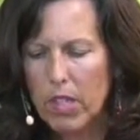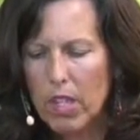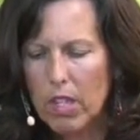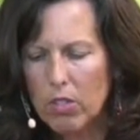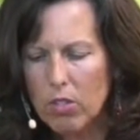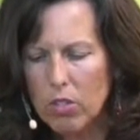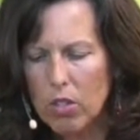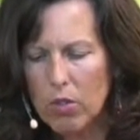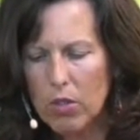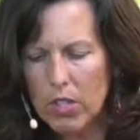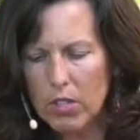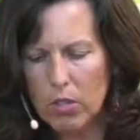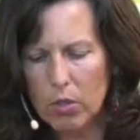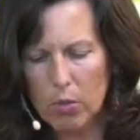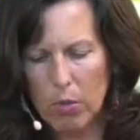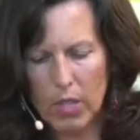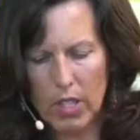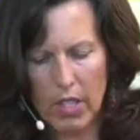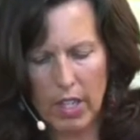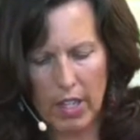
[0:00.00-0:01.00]
So it's a
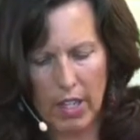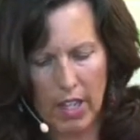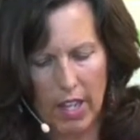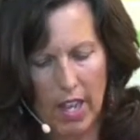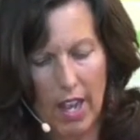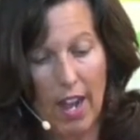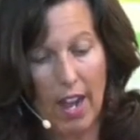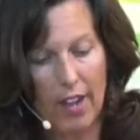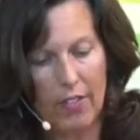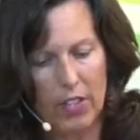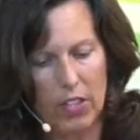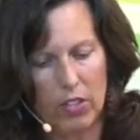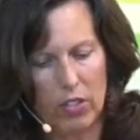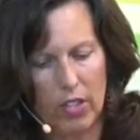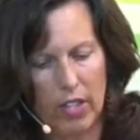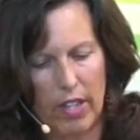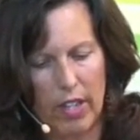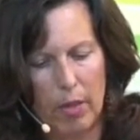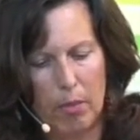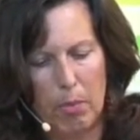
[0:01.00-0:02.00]
really,
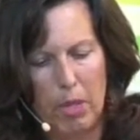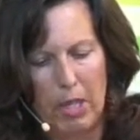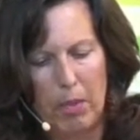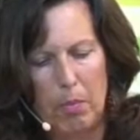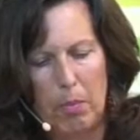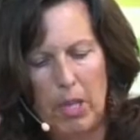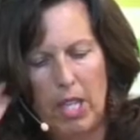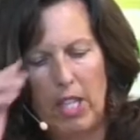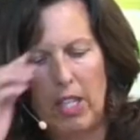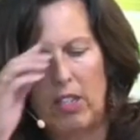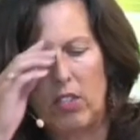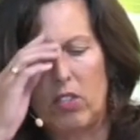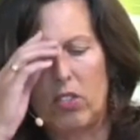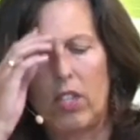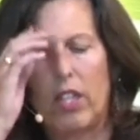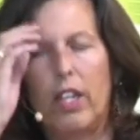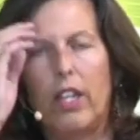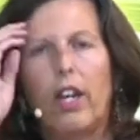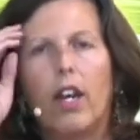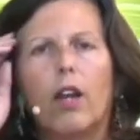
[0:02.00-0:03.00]
obviously, a big piece
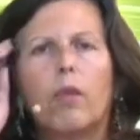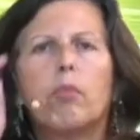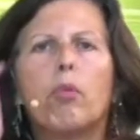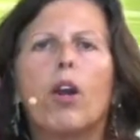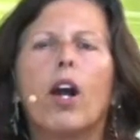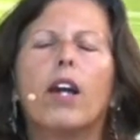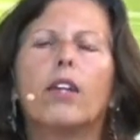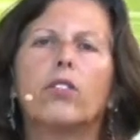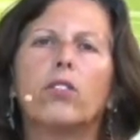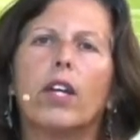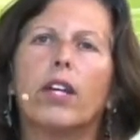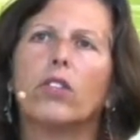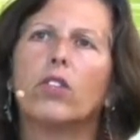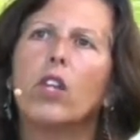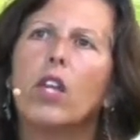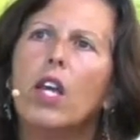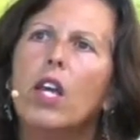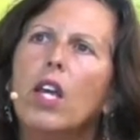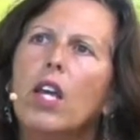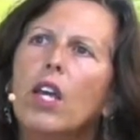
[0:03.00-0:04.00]
in our process.
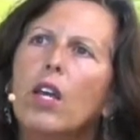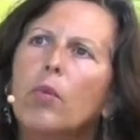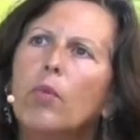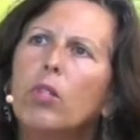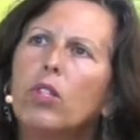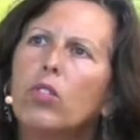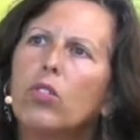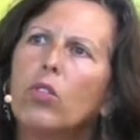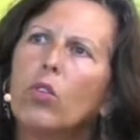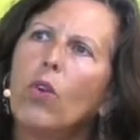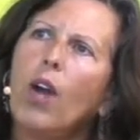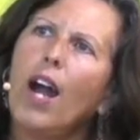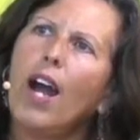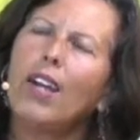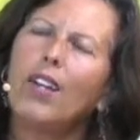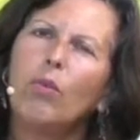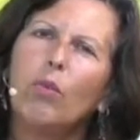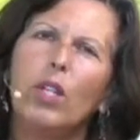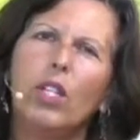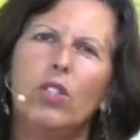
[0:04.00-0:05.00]
But so
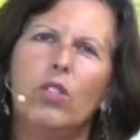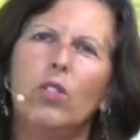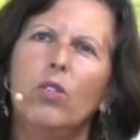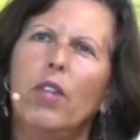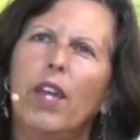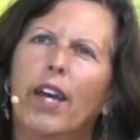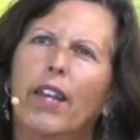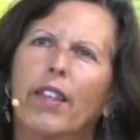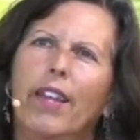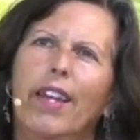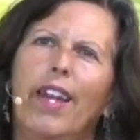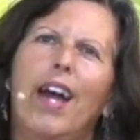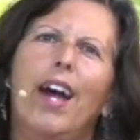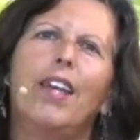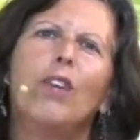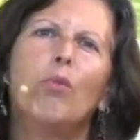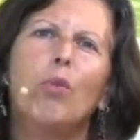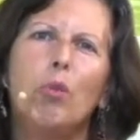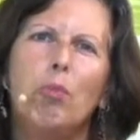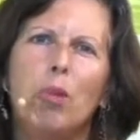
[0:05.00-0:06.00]
how do we do that? Then
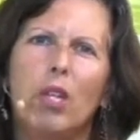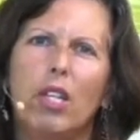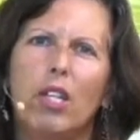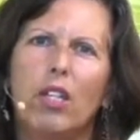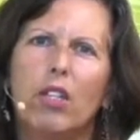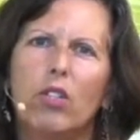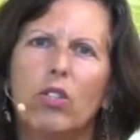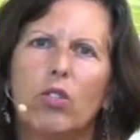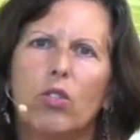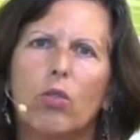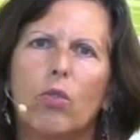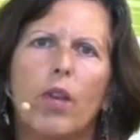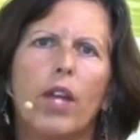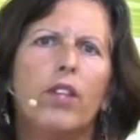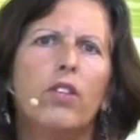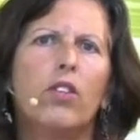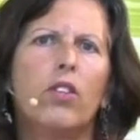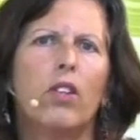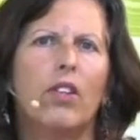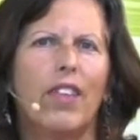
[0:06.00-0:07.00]
how do we begin to
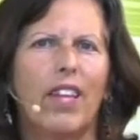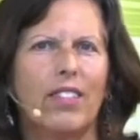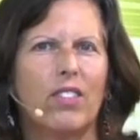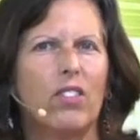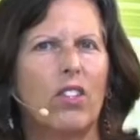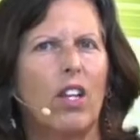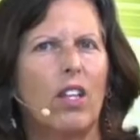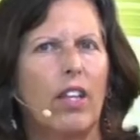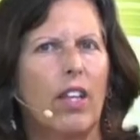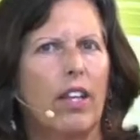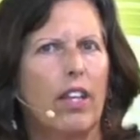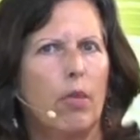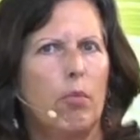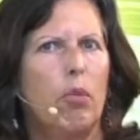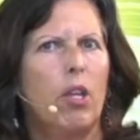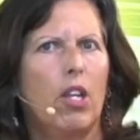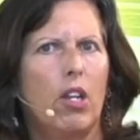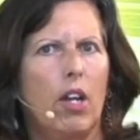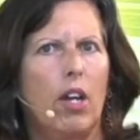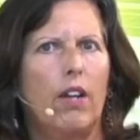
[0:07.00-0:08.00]
surrender? That can
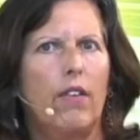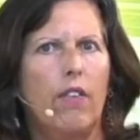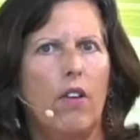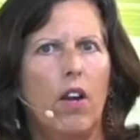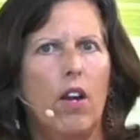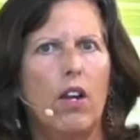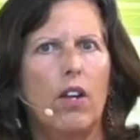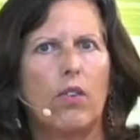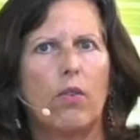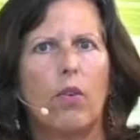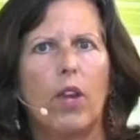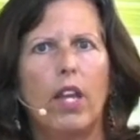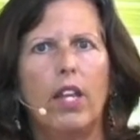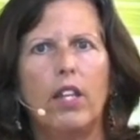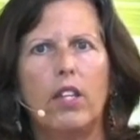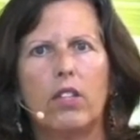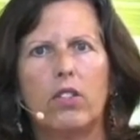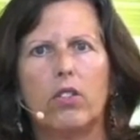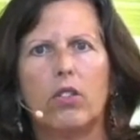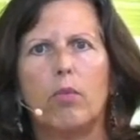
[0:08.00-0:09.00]
be kind of hard,
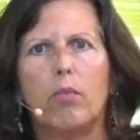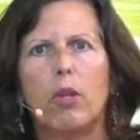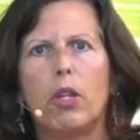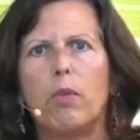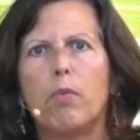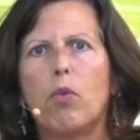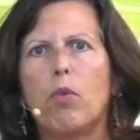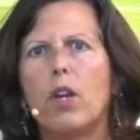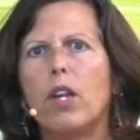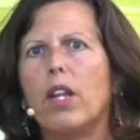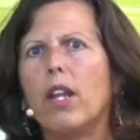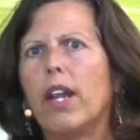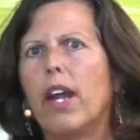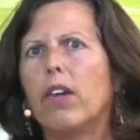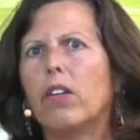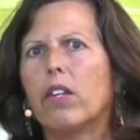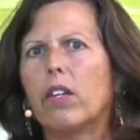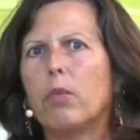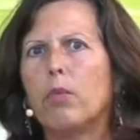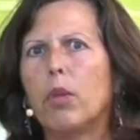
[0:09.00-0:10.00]
right? As somebody pointed
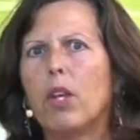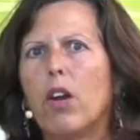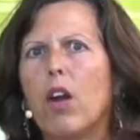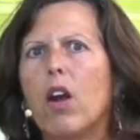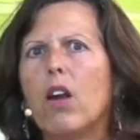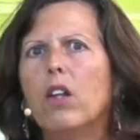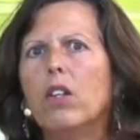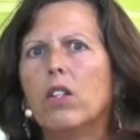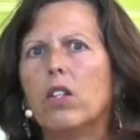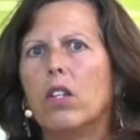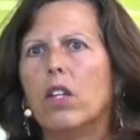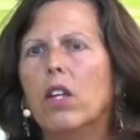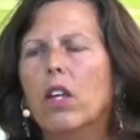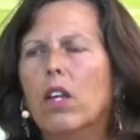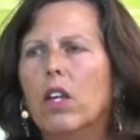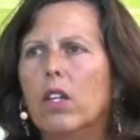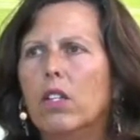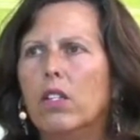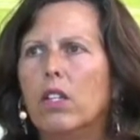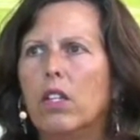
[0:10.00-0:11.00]
out, it can be hard
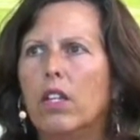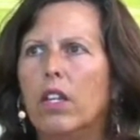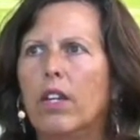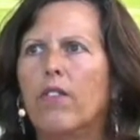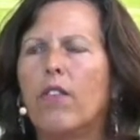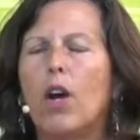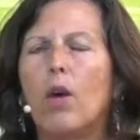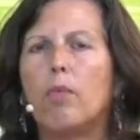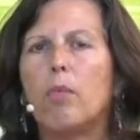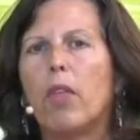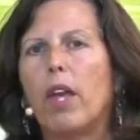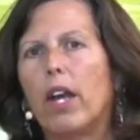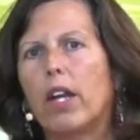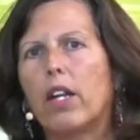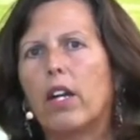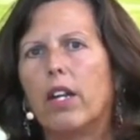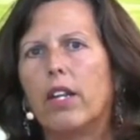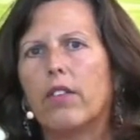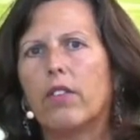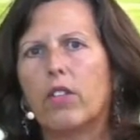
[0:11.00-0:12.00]
to give up that
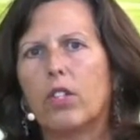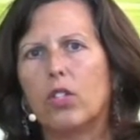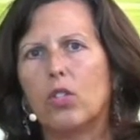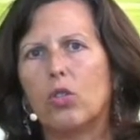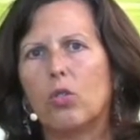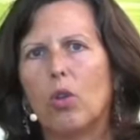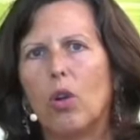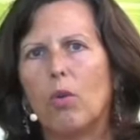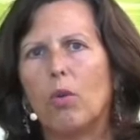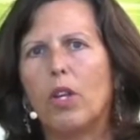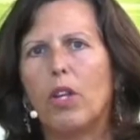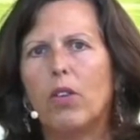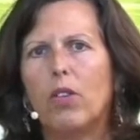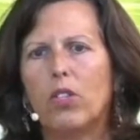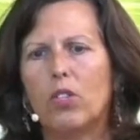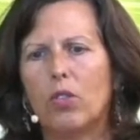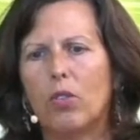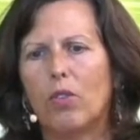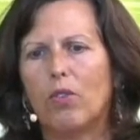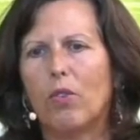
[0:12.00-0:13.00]
kind of control. We
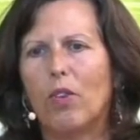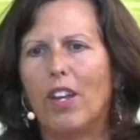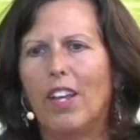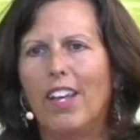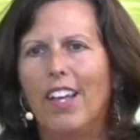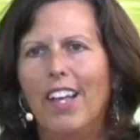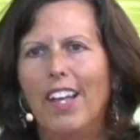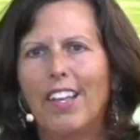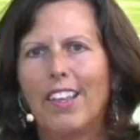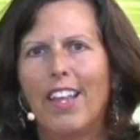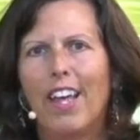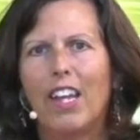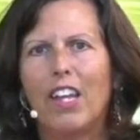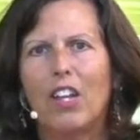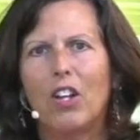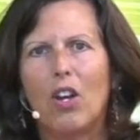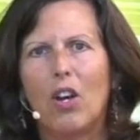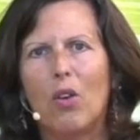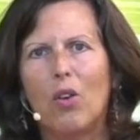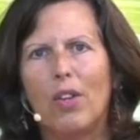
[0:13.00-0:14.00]
always sort of want to let
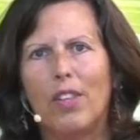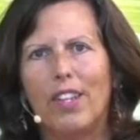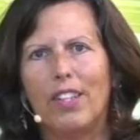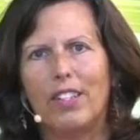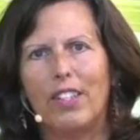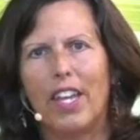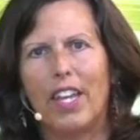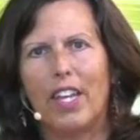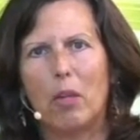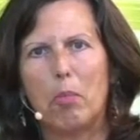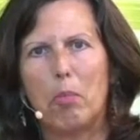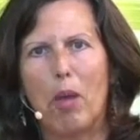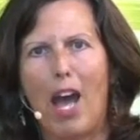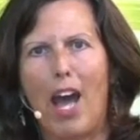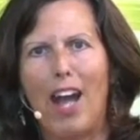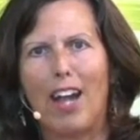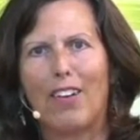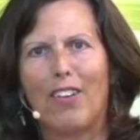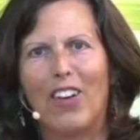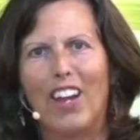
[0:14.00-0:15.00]
it go and then take it
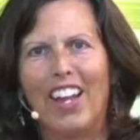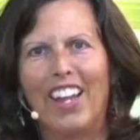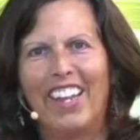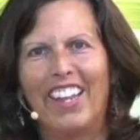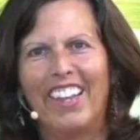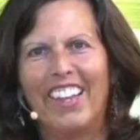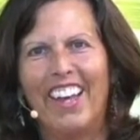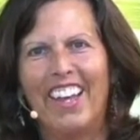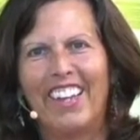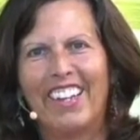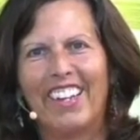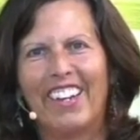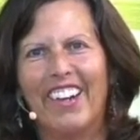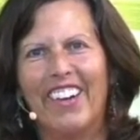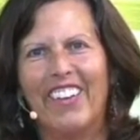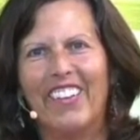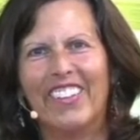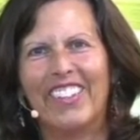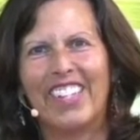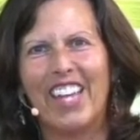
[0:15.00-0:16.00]
back, right? Let it
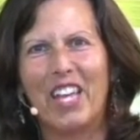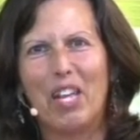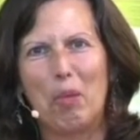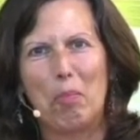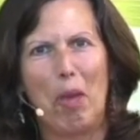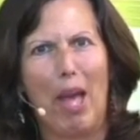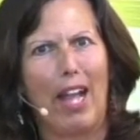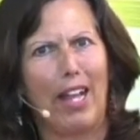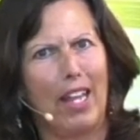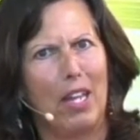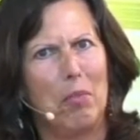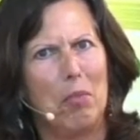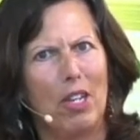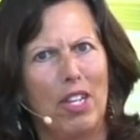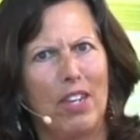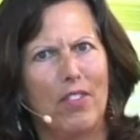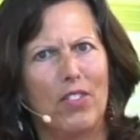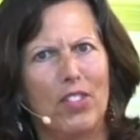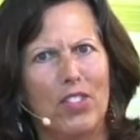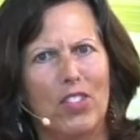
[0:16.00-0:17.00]
go and take it back.
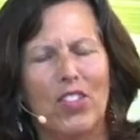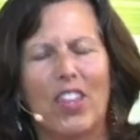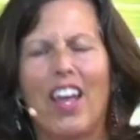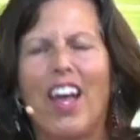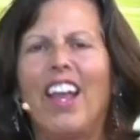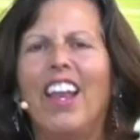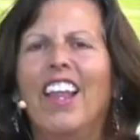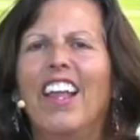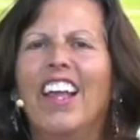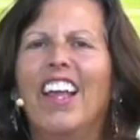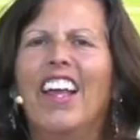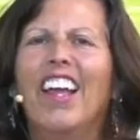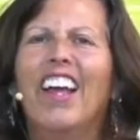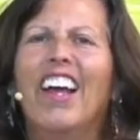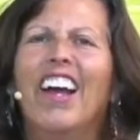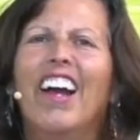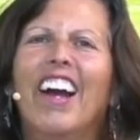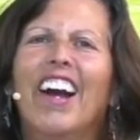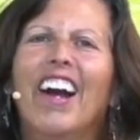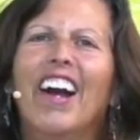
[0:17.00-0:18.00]
Anybody ever do that?
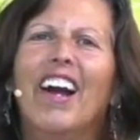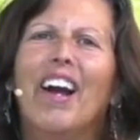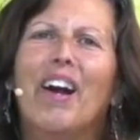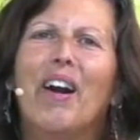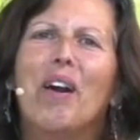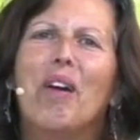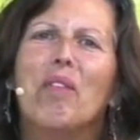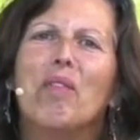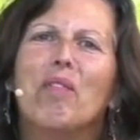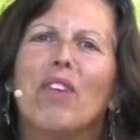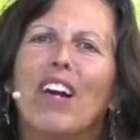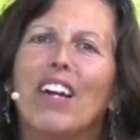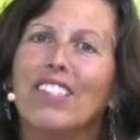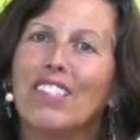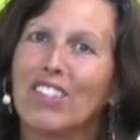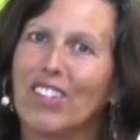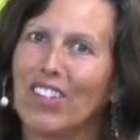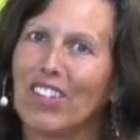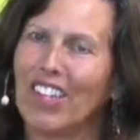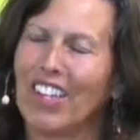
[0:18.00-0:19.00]
I
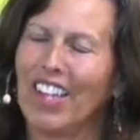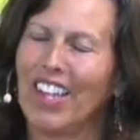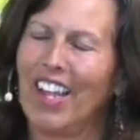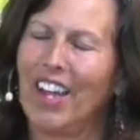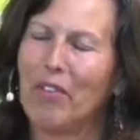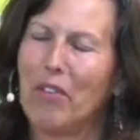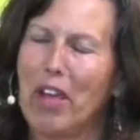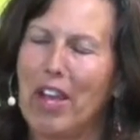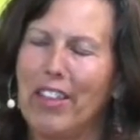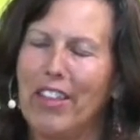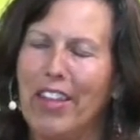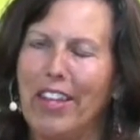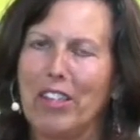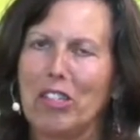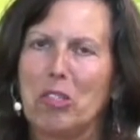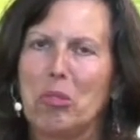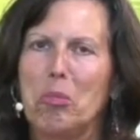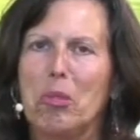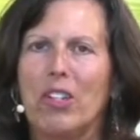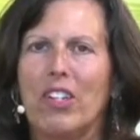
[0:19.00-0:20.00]
certainly have had that
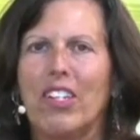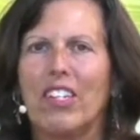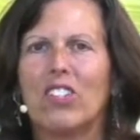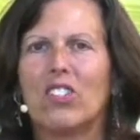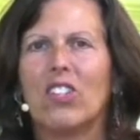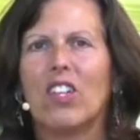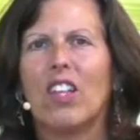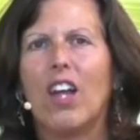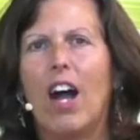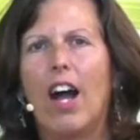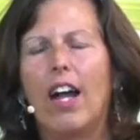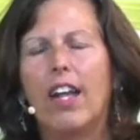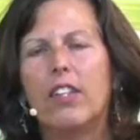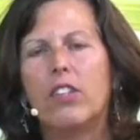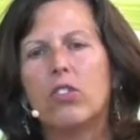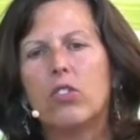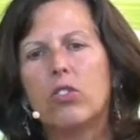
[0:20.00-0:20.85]
experience a lot.